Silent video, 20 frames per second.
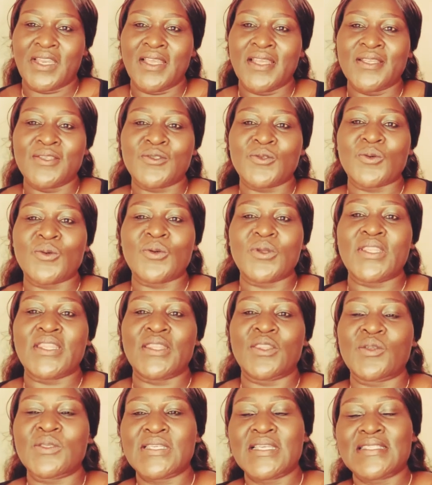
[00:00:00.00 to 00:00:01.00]
So
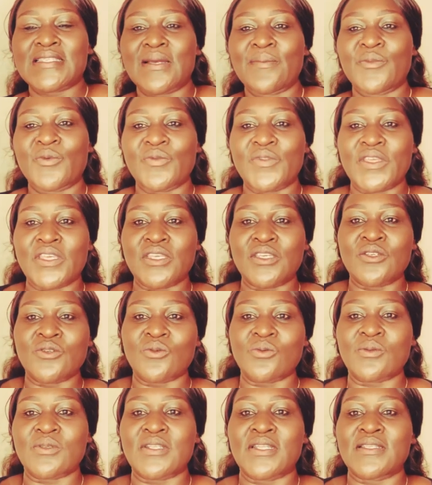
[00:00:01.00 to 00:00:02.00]
those are some of the
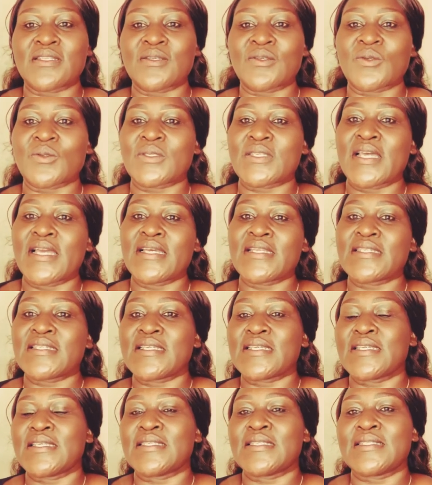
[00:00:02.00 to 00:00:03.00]
issues that the society
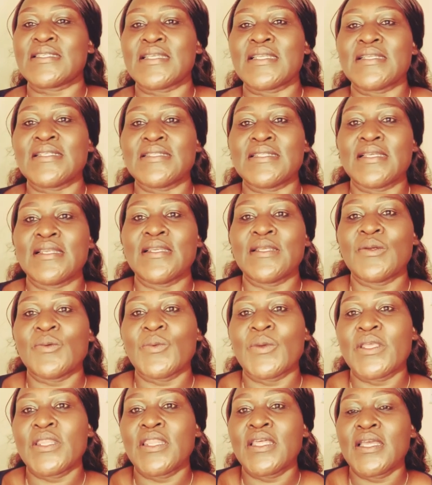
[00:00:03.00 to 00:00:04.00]
is still dealing
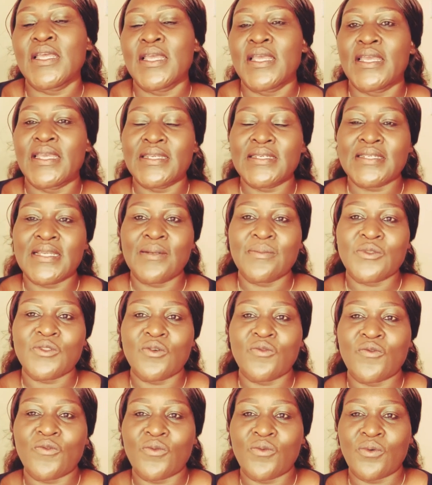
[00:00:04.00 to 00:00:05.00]
with in terms
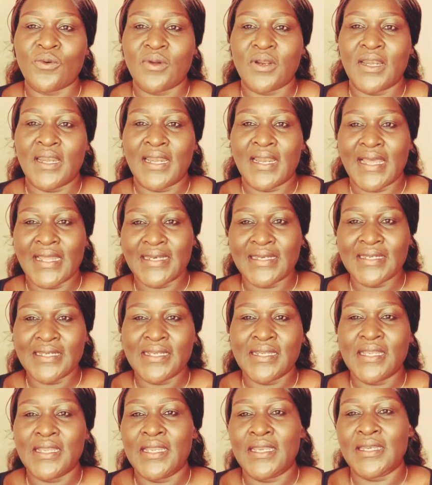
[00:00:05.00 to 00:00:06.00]
of land
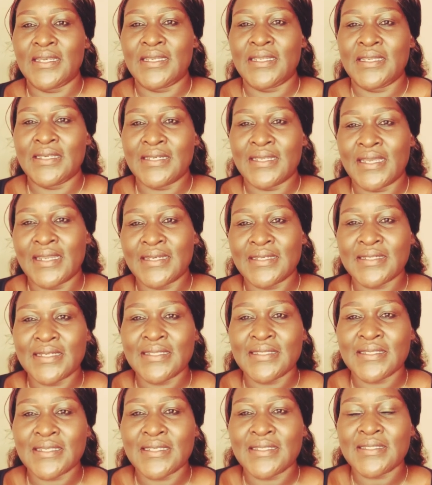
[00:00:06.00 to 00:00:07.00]
and
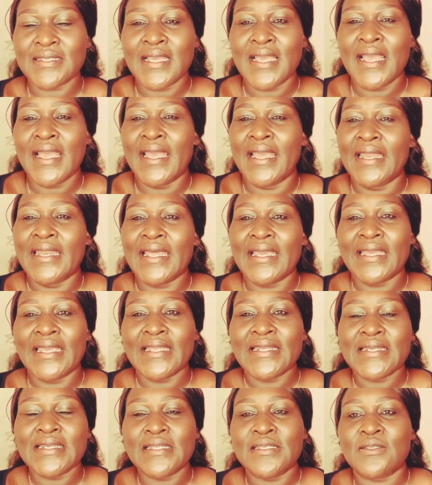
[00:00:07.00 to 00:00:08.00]
inheritances and i
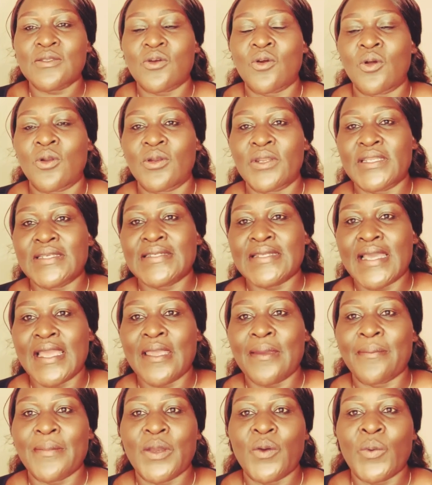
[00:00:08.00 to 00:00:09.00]
get this all the
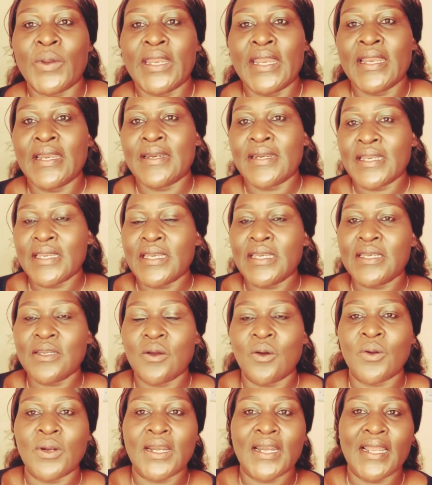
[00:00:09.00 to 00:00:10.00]
time when i read
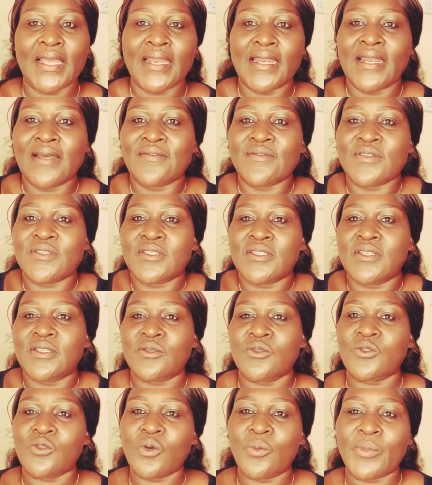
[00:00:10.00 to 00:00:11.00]
online i've seen
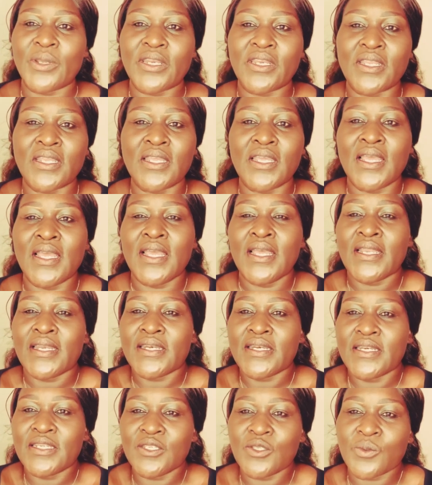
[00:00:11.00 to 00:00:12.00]
so many
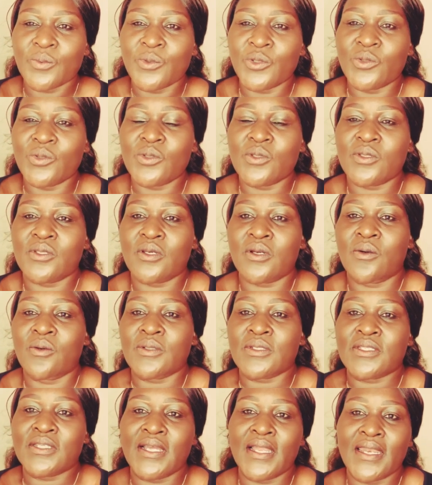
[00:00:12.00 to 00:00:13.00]
disputes
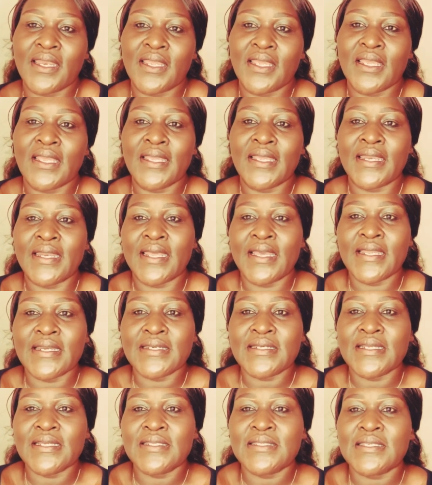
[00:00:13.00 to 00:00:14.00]
concerning
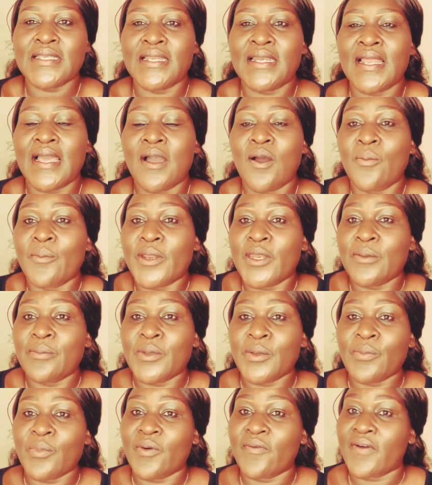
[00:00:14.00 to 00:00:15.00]
inheritance and how many
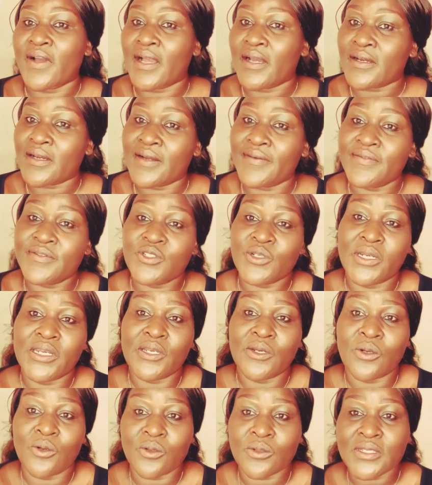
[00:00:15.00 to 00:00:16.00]
people have actually
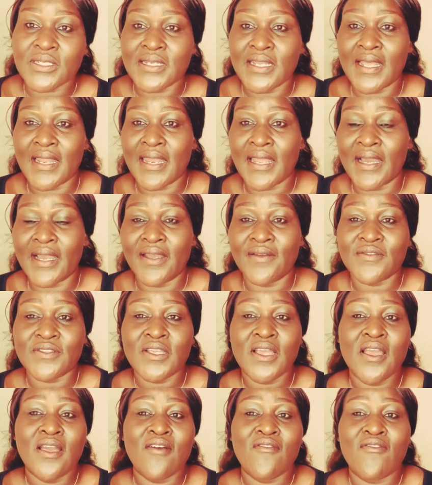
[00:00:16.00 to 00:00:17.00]
lost their lives
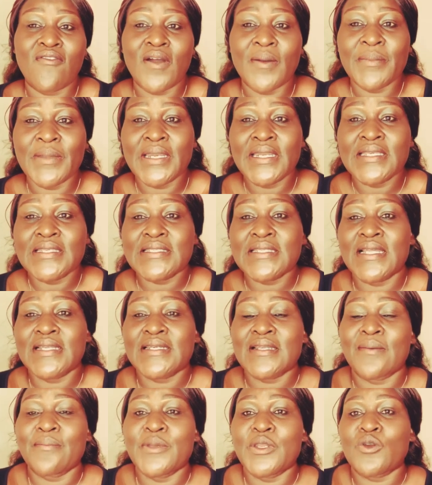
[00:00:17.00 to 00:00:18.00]
families that
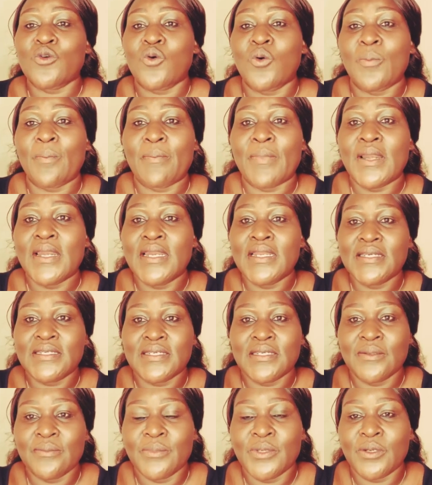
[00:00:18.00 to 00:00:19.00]
have been
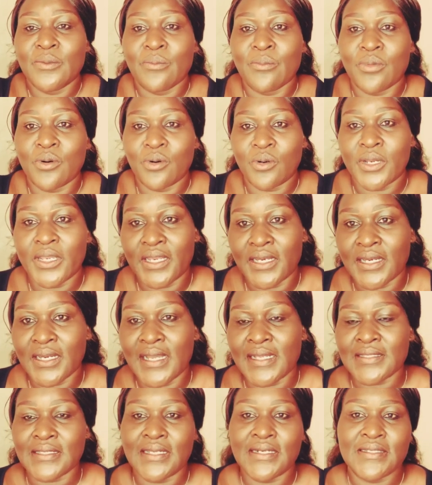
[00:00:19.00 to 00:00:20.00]
completely been broken
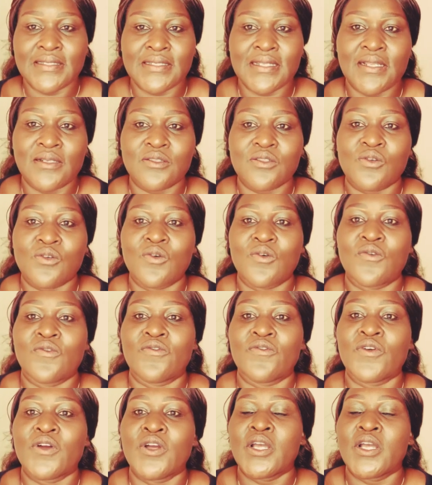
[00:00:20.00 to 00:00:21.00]
as a result of
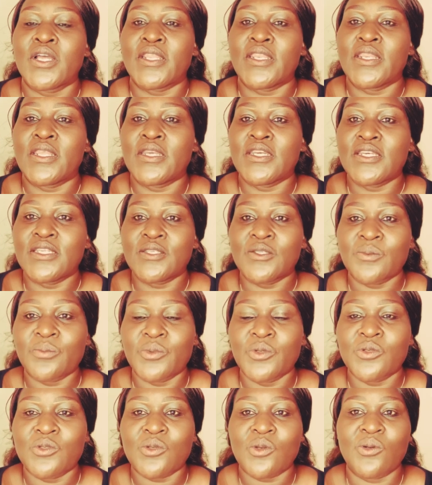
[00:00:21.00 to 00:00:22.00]
the
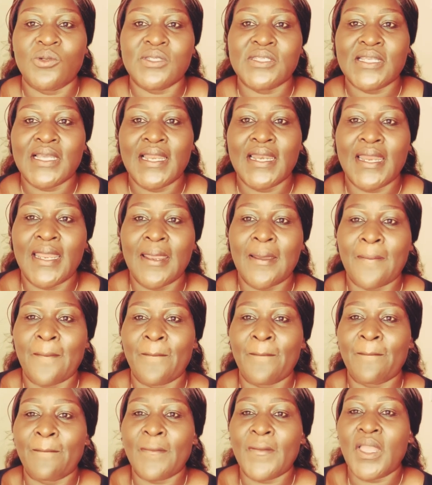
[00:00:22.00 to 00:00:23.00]
disputes concerning
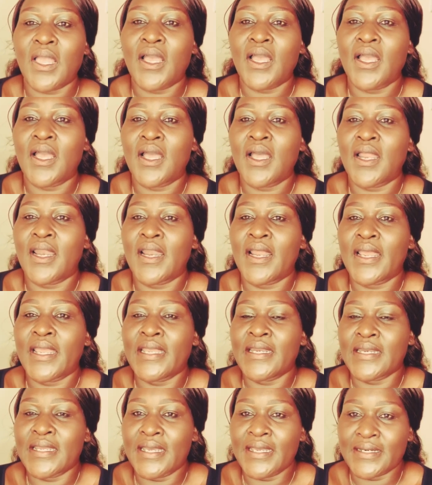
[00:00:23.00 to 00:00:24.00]

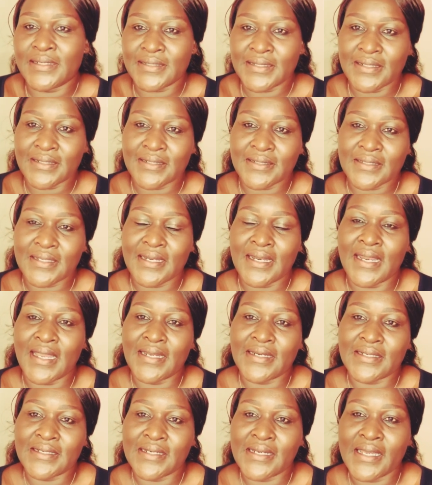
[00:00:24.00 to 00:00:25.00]
inheritance
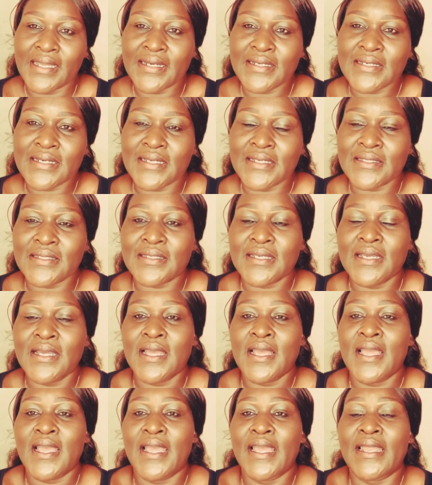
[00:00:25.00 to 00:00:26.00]
land inheritance
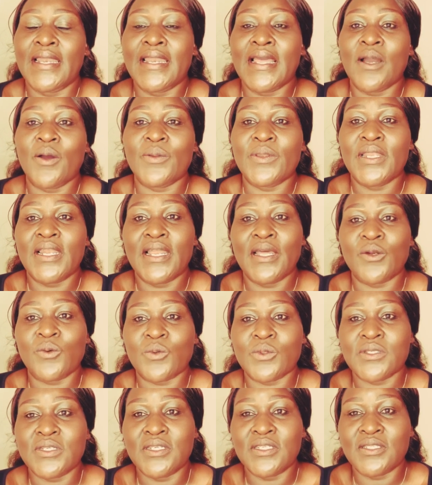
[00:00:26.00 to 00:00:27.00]
and how the land
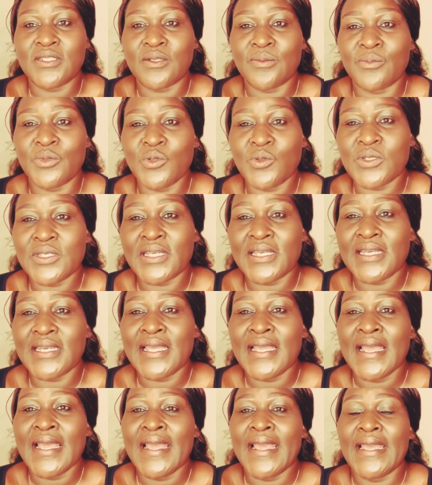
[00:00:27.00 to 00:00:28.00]
was distributed
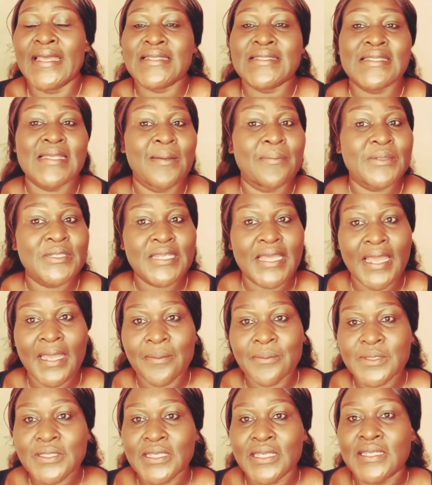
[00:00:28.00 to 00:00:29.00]
and
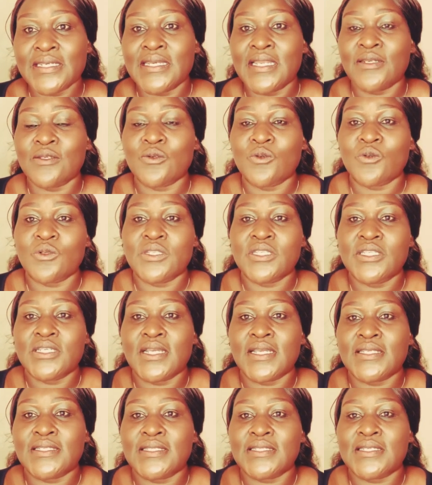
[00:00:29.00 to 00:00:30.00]
sometimes it does not
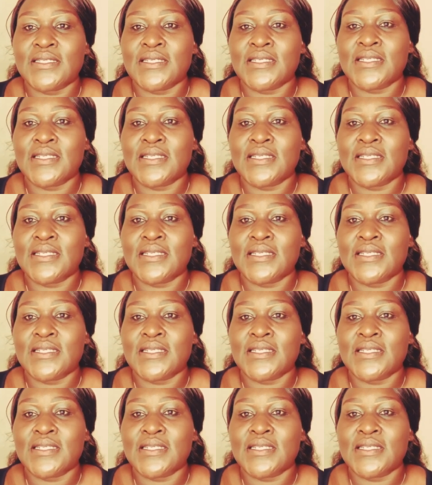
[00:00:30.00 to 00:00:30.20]
just